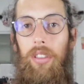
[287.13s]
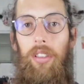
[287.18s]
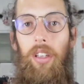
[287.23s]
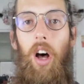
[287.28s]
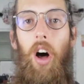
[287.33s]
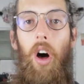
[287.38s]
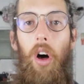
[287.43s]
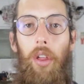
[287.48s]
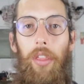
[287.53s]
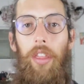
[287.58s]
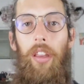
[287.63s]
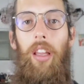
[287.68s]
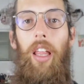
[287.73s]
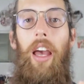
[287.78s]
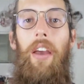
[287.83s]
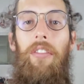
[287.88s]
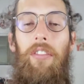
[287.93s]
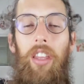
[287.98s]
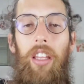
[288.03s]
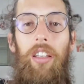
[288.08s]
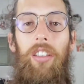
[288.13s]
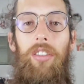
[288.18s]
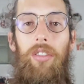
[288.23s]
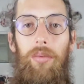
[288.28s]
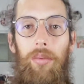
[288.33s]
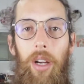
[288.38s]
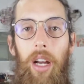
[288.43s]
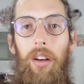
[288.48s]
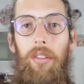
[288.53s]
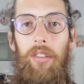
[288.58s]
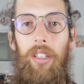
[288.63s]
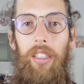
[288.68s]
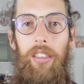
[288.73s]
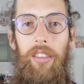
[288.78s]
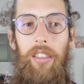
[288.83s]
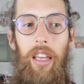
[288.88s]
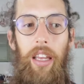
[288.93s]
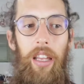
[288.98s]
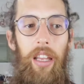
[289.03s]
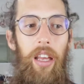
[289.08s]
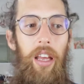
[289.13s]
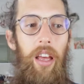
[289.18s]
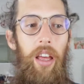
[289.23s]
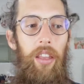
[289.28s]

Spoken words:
all the life that is around us, that